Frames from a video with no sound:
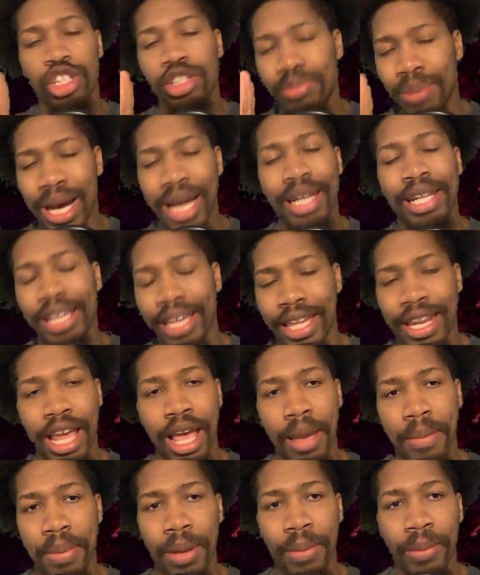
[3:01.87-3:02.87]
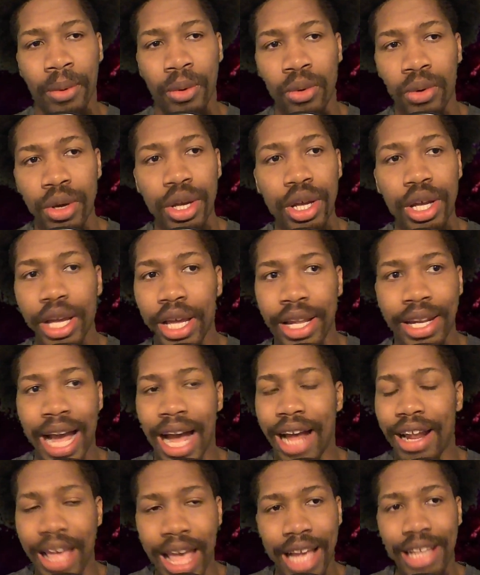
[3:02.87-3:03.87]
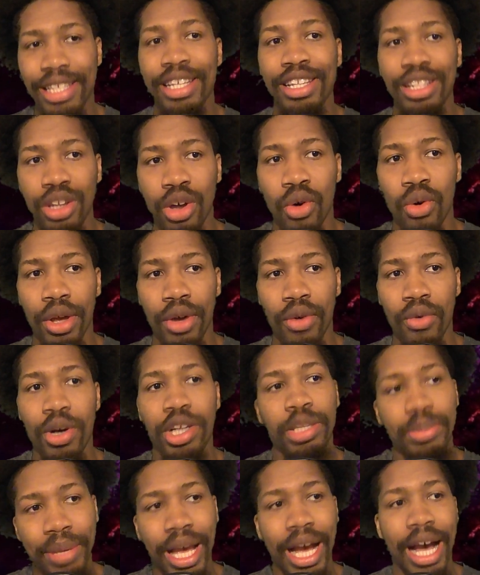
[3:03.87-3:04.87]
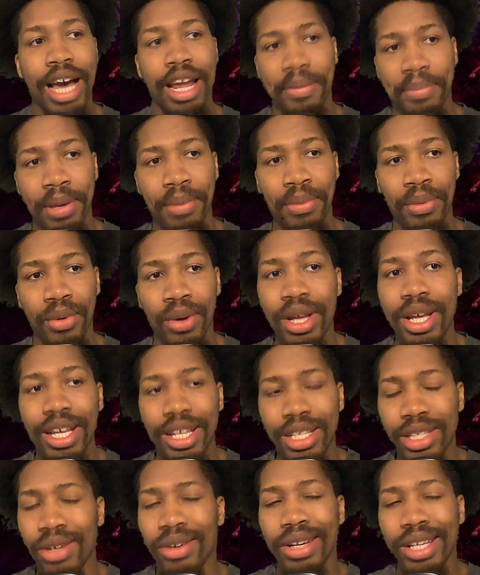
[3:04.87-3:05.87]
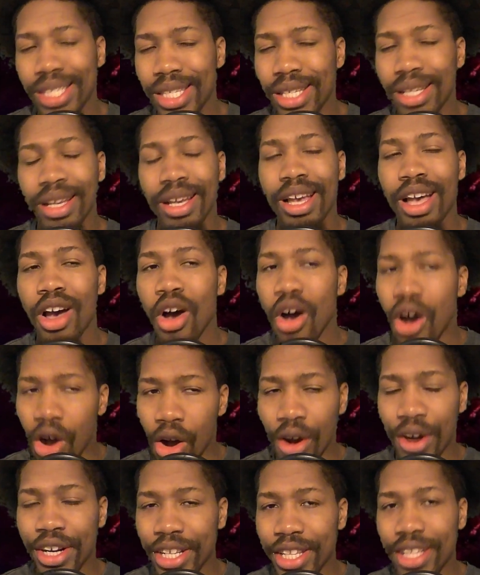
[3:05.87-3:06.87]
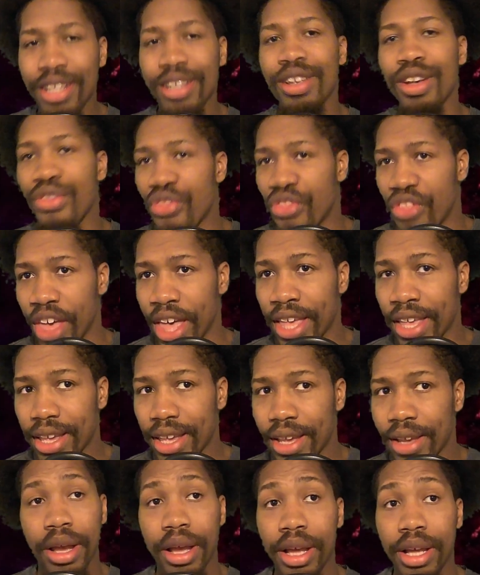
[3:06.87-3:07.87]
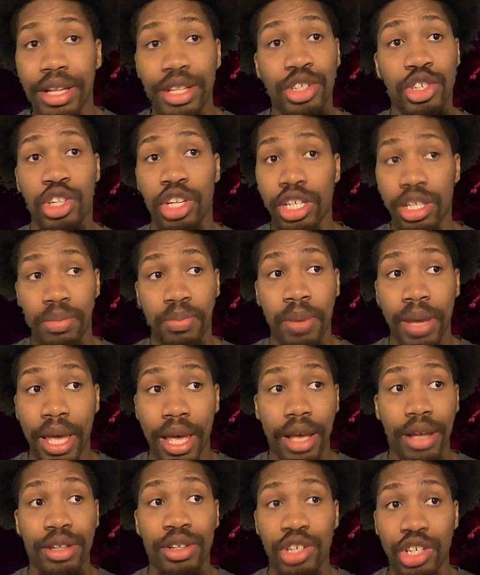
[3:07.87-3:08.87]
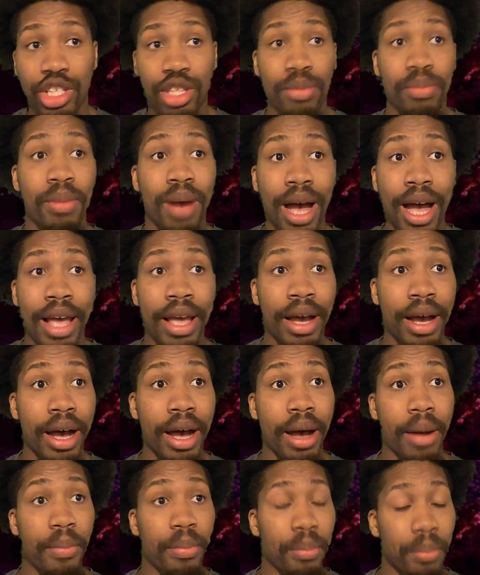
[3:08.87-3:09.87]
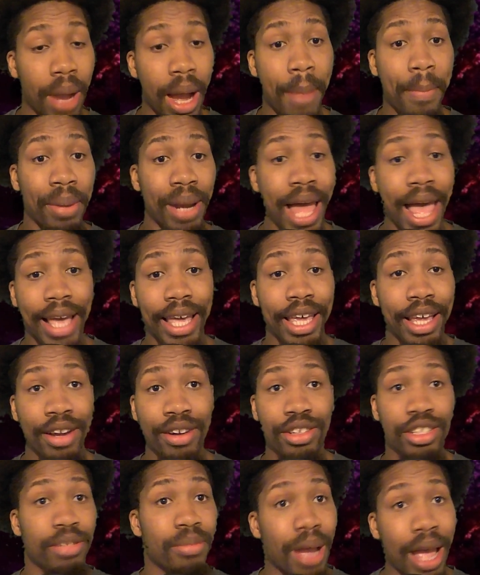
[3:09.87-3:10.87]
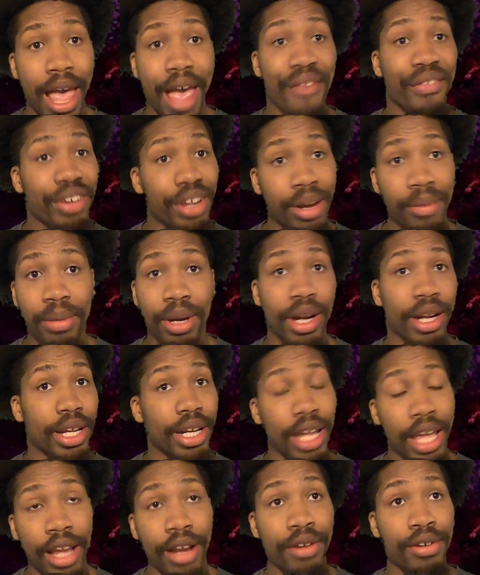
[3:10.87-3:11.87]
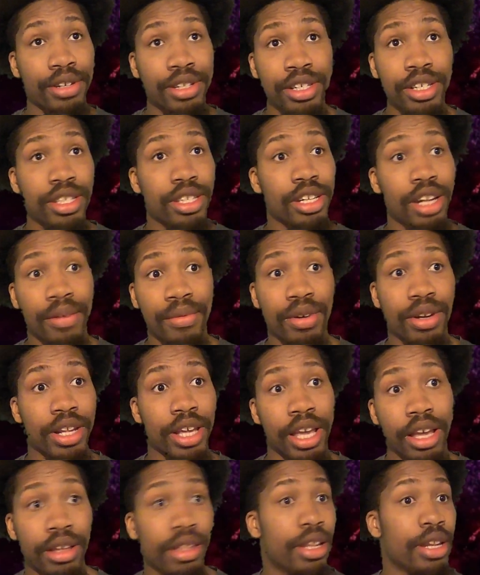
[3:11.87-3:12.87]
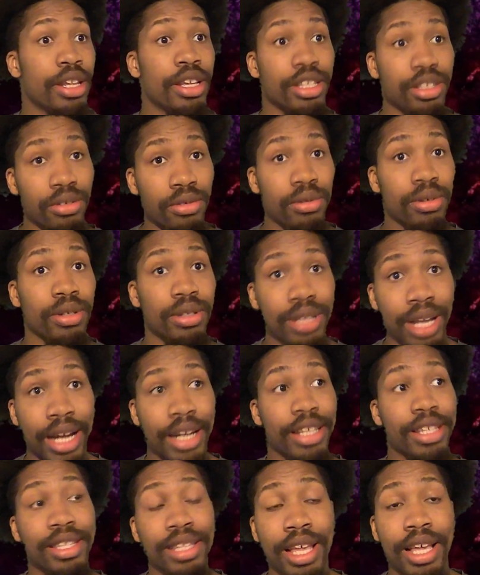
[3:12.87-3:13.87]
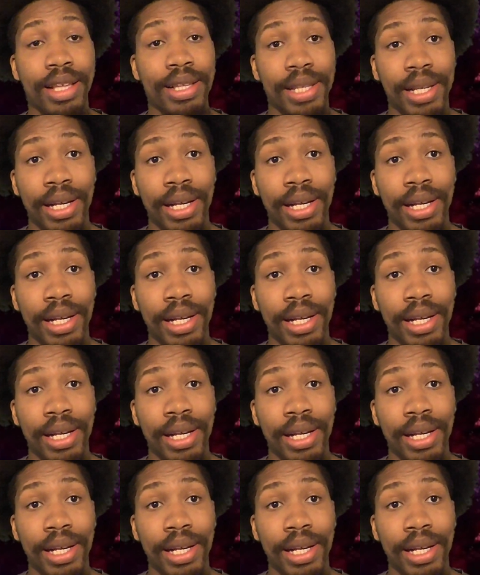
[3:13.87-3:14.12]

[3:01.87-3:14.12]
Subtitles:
looking at people and not actually knowing what's behind the people. So it's harder than you think. Just my black heritage, my African American heritage, and everything in this United States,